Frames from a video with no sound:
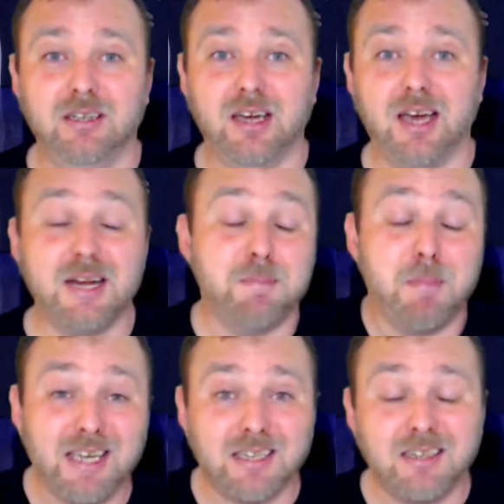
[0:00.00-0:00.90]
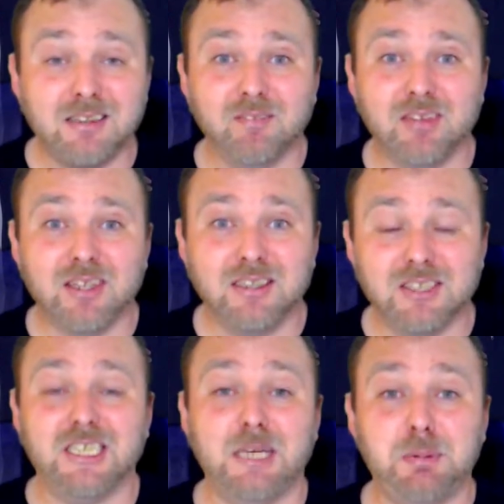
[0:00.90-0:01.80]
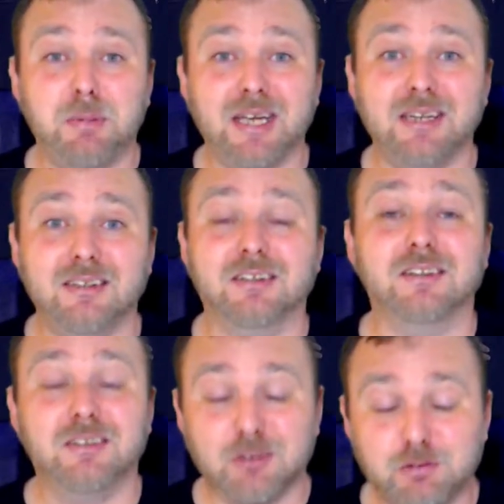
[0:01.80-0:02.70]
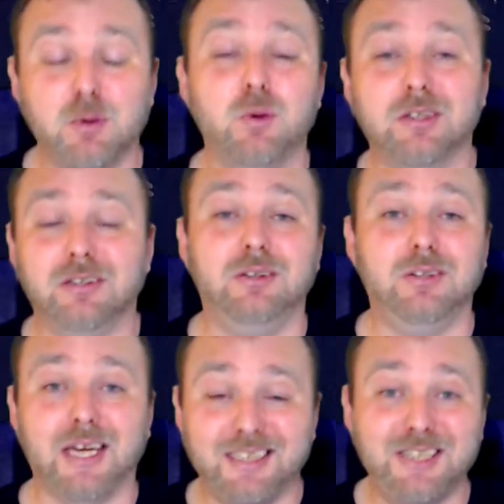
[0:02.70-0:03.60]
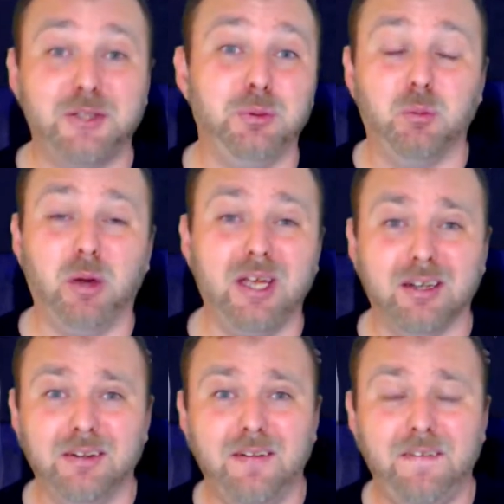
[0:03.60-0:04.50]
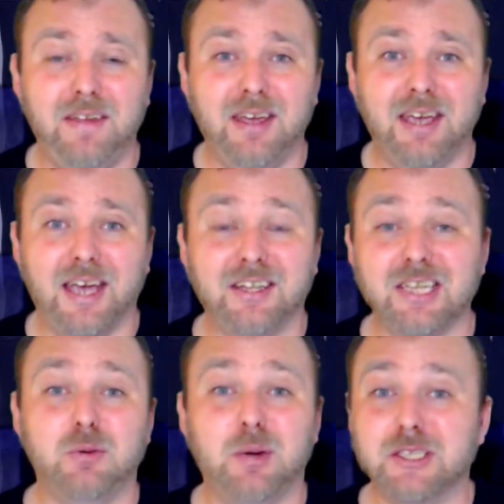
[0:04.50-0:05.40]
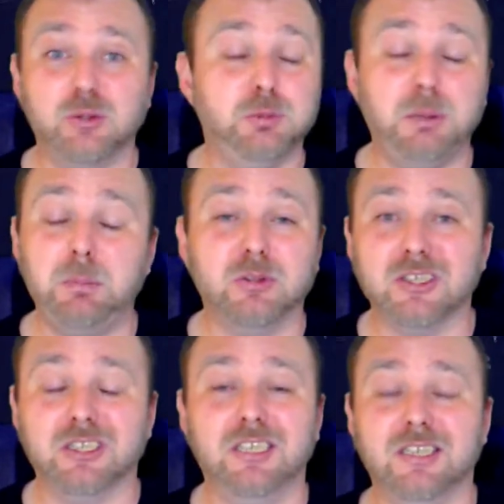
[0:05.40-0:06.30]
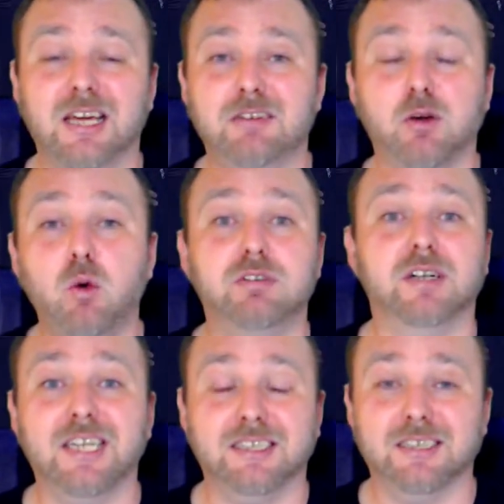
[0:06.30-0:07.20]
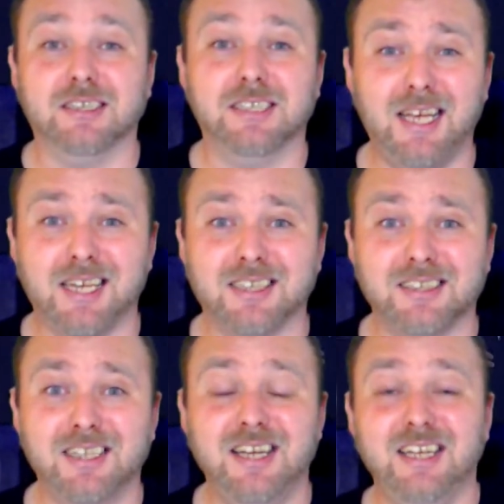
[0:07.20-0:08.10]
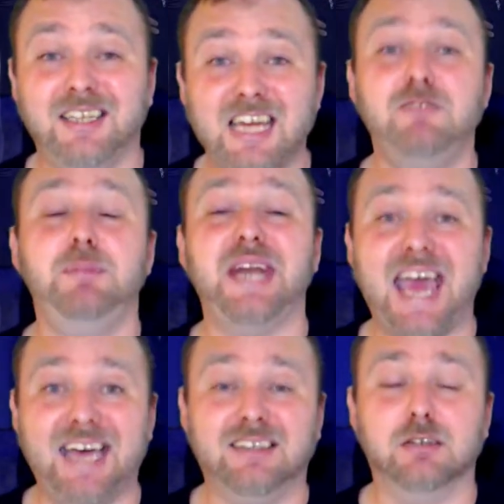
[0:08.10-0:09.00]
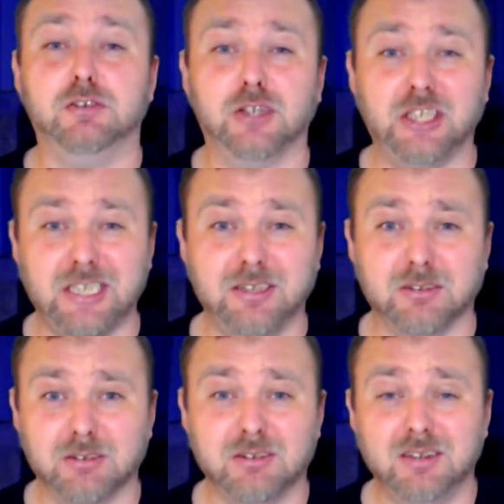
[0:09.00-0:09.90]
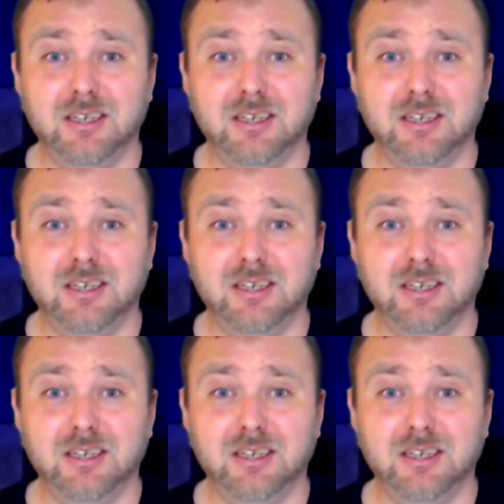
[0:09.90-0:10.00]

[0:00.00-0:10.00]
And it might. Just keep in mind, there's folk that do that and they do it well. And likewise, those people just didn't have overnight success. They've been at it for years.